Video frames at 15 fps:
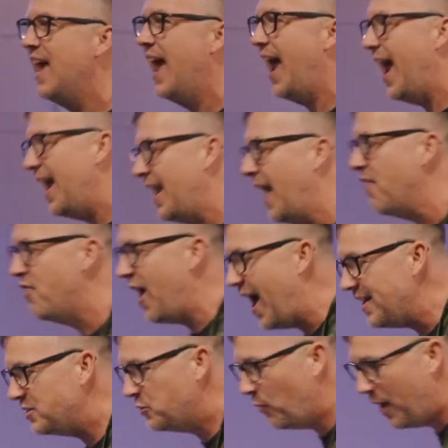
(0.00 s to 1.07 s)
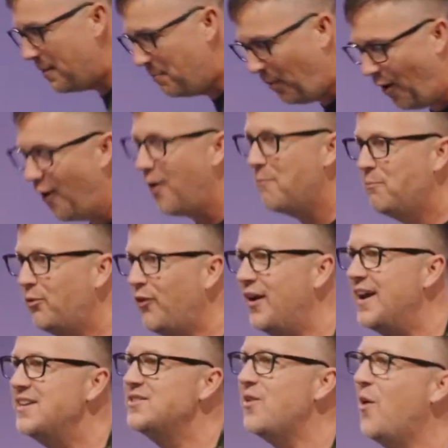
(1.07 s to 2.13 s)
And that's why Paul
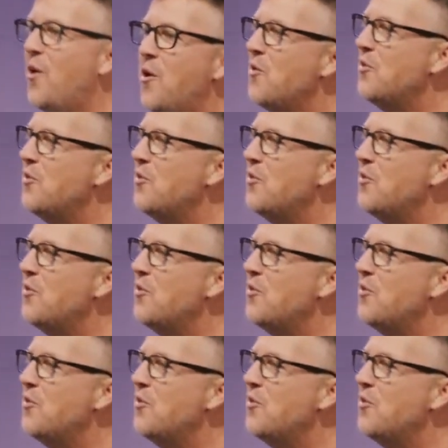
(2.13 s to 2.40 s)
prays, oh,